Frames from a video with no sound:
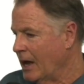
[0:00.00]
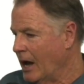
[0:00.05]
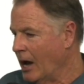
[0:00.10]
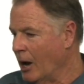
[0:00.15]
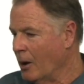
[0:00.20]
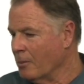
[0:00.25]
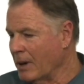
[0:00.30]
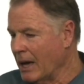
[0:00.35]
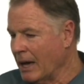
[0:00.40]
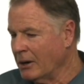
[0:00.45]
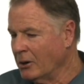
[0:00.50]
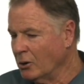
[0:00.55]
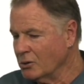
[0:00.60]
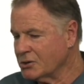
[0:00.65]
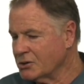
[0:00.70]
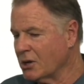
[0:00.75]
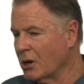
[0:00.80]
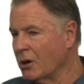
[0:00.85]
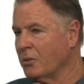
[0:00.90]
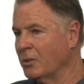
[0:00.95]
Um, and
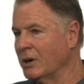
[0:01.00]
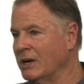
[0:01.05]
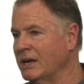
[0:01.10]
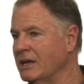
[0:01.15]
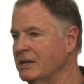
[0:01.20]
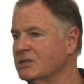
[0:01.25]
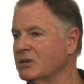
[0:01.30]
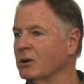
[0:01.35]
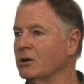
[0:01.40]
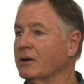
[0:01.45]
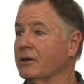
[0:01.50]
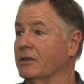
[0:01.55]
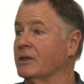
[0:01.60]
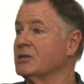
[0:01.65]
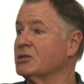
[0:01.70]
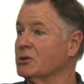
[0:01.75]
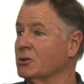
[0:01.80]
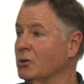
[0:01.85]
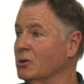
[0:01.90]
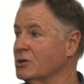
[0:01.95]
also, we need to look at the
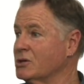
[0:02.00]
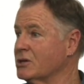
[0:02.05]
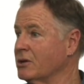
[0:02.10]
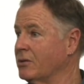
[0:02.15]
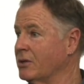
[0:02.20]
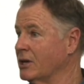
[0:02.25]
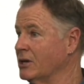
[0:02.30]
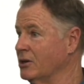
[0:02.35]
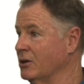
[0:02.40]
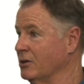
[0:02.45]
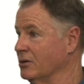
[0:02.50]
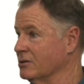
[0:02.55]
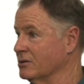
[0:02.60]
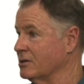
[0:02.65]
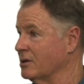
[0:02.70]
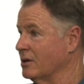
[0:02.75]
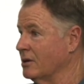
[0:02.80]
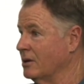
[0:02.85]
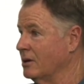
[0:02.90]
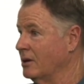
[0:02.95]
source of the
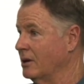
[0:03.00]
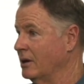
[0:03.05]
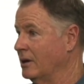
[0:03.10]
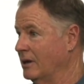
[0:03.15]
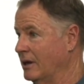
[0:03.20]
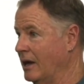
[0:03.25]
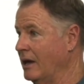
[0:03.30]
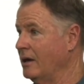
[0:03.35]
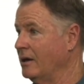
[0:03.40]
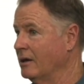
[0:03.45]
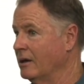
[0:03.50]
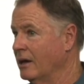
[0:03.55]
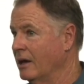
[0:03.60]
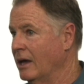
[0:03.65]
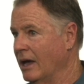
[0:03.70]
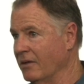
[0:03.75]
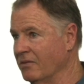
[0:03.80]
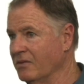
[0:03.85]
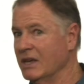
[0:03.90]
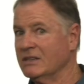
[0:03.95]
news. Yeah?
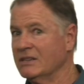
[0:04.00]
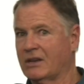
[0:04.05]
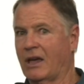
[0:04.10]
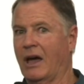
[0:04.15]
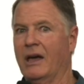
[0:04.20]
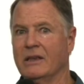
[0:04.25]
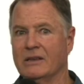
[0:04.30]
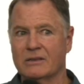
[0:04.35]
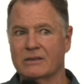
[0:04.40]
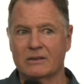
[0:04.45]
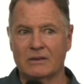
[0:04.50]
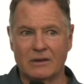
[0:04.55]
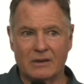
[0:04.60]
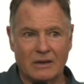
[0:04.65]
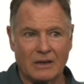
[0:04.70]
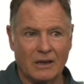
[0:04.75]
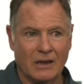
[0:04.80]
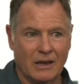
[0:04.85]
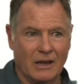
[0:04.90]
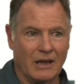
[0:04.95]
In this case,
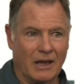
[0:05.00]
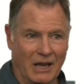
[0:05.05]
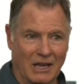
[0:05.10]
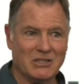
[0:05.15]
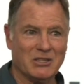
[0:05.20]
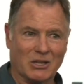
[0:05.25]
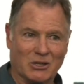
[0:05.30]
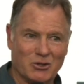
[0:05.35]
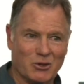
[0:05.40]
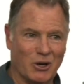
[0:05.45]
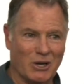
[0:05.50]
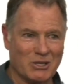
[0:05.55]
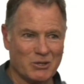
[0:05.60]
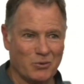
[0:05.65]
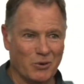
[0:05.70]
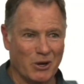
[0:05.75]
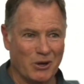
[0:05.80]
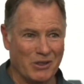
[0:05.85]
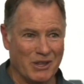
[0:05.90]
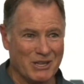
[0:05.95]
it's a
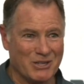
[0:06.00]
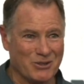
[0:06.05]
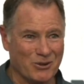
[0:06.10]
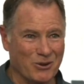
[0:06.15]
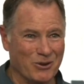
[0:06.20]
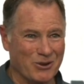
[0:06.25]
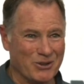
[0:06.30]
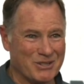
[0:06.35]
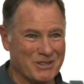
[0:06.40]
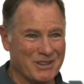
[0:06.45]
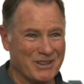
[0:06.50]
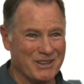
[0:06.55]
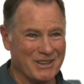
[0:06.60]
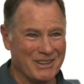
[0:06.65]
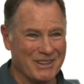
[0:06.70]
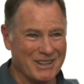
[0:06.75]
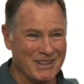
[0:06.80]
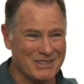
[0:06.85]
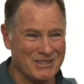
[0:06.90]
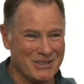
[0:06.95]
trustworthy source.
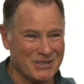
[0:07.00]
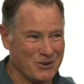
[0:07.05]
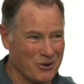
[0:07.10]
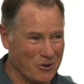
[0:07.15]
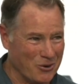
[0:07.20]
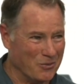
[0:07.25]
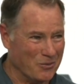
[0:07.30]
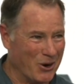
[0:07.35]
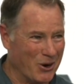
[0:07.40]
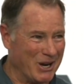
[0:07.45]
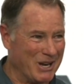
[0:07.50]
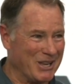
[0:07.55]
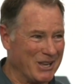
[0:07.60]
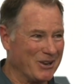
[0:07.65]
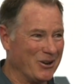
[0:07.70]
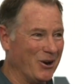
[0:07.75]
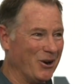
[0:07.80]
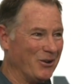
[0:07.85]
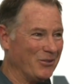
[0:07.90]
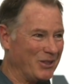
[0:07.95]
This is Almighty
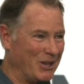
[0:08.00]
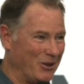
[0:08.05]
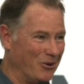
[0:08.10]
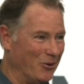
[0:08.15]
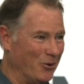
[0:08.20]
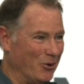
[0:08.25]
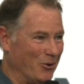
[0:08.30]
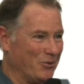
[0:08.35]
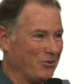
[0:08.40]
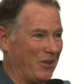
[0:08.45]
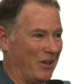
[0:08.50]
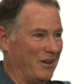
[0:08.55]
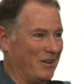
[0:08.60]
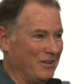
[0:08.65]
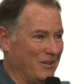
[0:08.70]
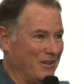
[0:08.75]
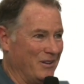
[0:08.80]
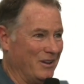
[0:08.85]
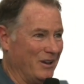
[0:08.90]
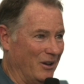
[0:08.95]
God, the author
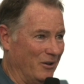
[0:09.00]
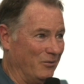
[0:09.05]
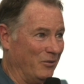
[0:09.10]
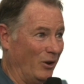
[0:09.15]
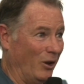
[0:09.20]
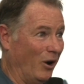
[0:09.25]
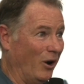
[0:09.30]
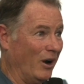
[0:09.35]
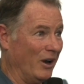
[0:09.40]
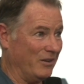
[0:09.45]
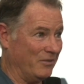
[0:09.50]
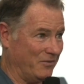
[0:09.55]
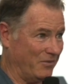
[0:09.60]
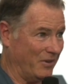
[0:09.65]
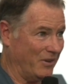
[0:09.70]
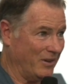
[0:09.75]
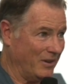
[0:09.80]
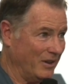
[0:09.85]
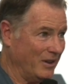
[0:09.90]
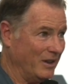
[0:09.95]
of
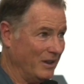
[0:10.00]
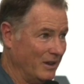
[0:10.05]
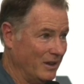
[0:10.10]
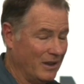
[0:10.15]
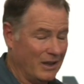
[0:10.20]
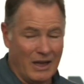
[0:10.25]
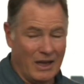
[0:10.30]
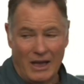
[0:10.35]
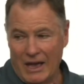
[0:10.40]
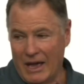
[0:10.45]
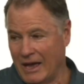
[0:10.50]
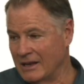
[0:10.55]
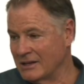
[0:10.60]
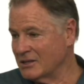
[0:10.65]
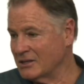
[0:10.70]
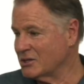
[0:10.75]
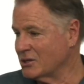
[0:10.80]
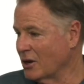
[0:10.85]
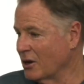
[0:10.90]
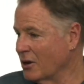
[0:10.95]
life.
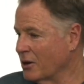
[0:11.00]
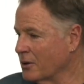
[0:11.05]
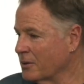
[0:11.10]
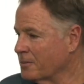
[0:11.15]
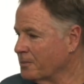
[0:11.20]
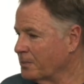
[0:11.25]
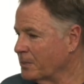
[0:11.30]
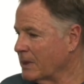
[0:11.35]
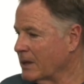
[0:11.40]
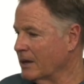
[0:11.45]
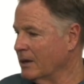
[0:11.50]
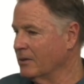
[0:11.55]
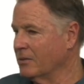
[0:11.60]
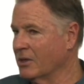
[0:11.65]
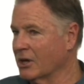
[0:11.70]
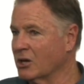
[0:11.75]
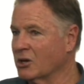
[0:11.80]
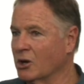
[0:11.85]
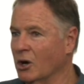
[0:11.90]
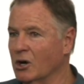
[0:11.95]
And so
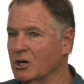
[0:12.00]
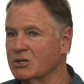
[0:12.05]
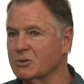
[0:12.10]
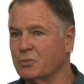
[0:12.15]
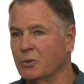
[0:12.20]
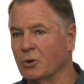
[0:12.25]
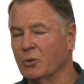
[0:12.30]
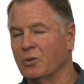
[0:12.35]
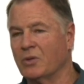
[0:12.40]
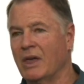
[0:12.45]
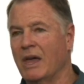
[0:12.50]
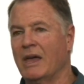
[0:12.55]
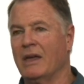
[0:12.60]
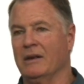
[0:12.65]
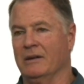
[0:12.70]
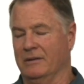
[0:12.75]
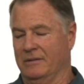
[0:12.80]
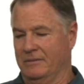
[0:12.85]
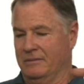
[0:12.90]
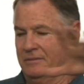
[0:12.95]
the gospel
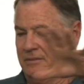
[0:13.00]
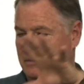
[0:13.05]
then